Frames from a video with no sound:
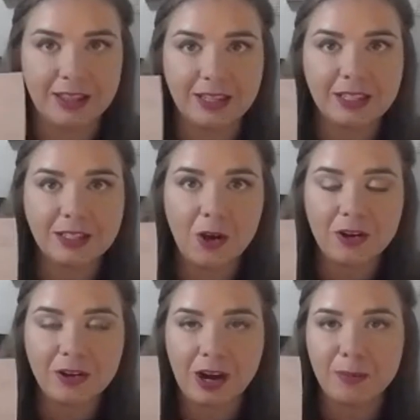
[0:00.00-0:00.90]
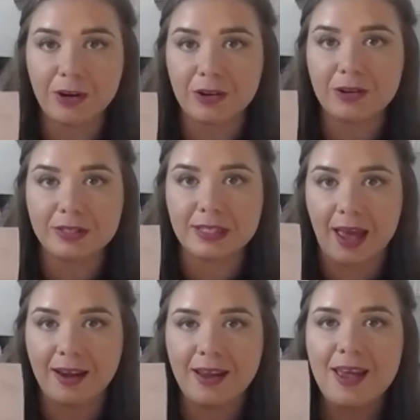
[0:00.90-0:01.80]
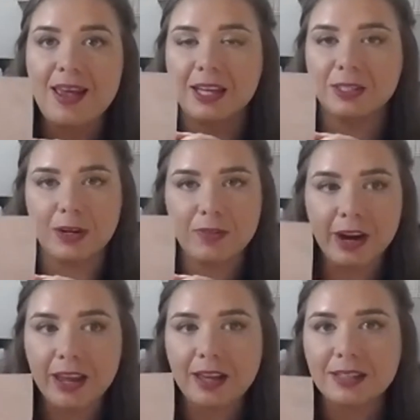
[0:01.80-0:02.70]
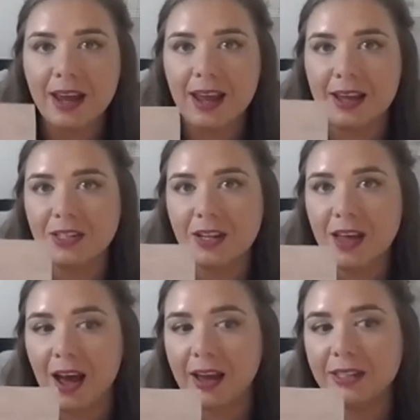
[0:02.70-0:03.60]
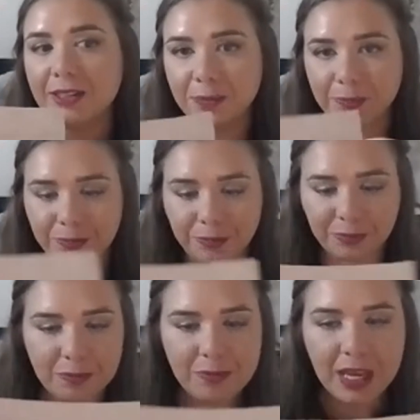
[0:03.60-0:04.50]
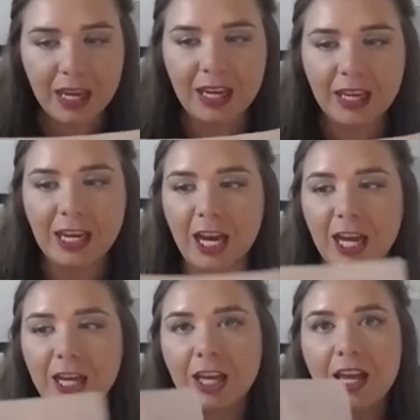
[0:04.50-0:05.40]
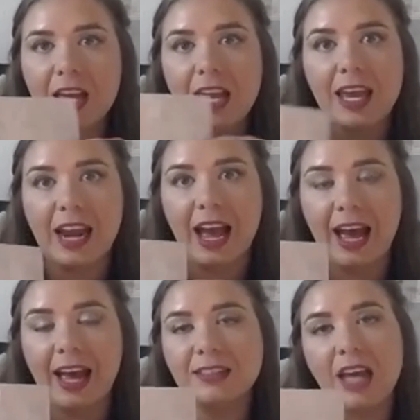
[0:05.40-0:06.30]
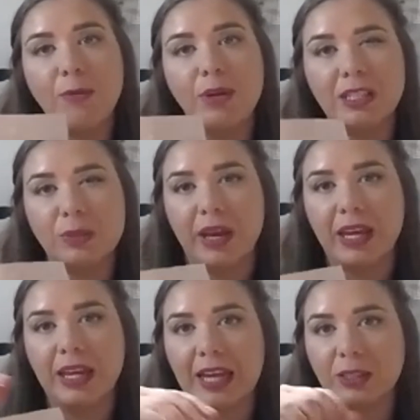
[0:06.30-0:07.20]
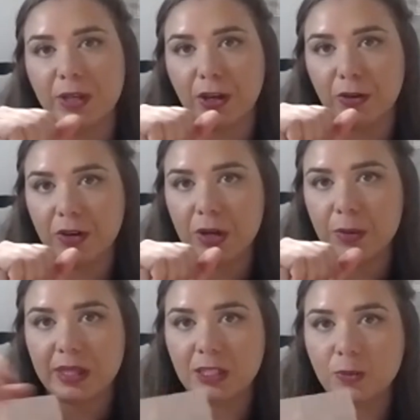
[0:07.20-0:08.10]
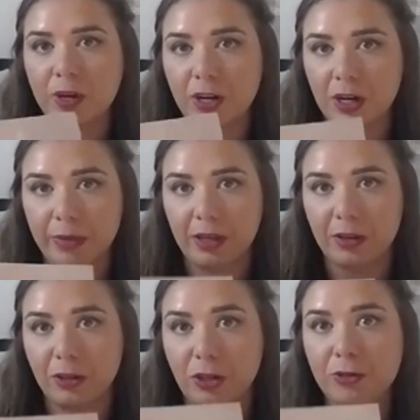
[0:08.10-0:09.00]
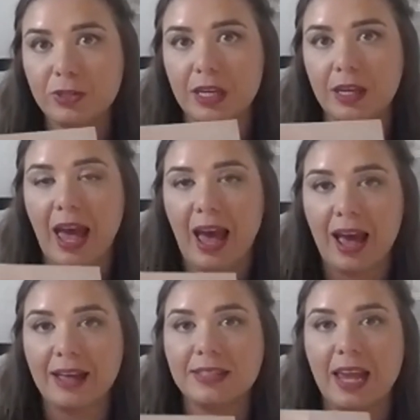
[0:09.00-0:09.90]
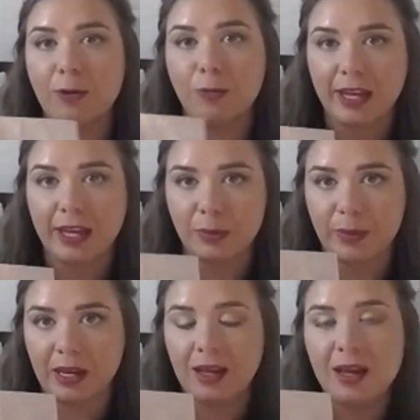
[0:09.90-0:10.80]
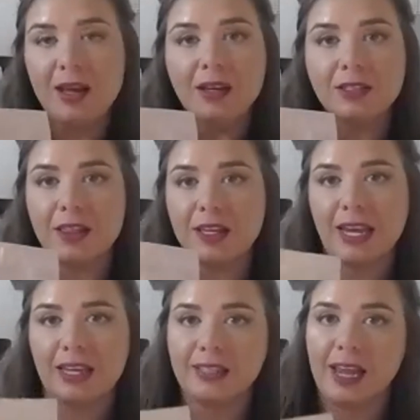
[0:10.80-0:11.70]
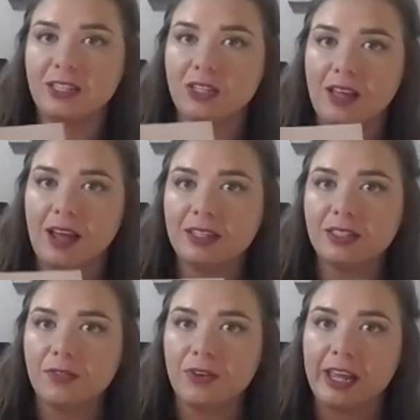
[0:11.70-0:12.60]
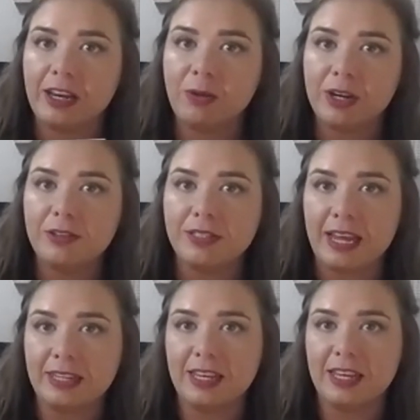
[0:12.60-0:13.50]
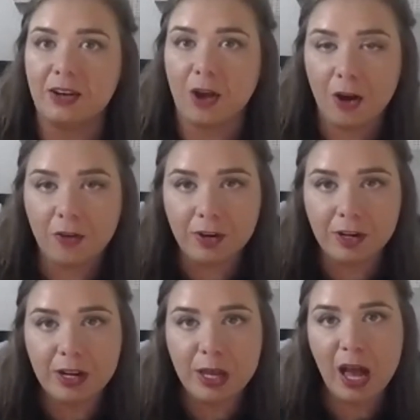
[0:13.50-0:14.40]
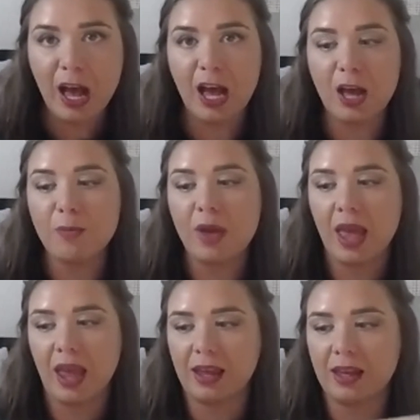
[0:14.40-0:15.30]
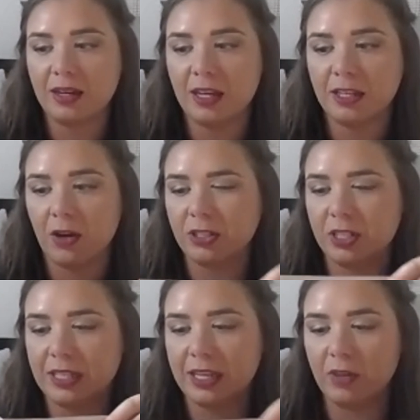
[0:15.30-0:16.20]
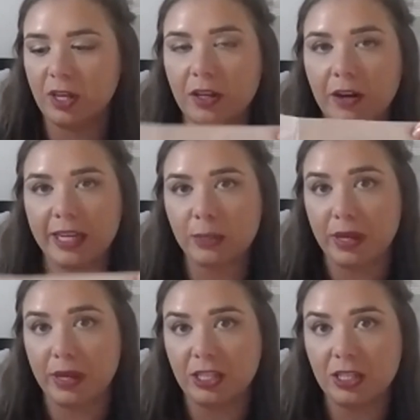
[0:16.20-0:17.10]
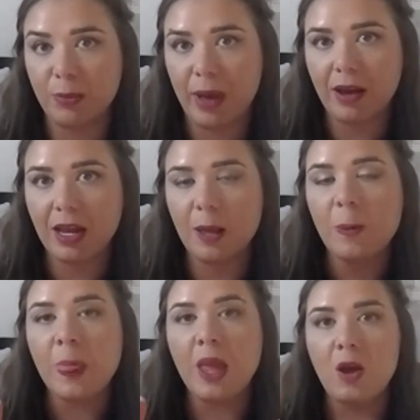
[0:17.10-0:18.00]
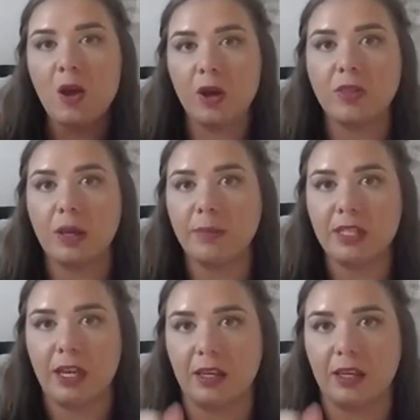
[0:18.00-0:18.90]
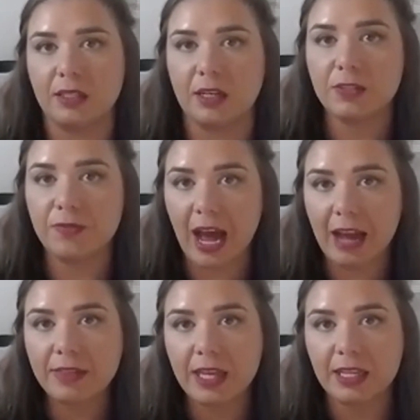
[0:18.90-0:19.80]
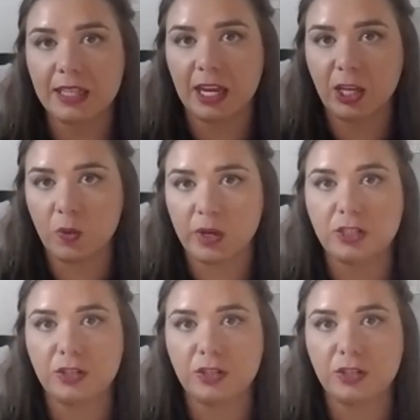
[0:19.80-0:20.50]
so this is called our Miracle Set. It's one of our anti-aging lines. And it has, I'm going to explain as we go through it, but this is what we're going to be using as a regimen. So this anti-aging line is good for anyone who's 18 and over. And so just to give you a little explanation about it, well, let me tell you this. There's 5 things that you want to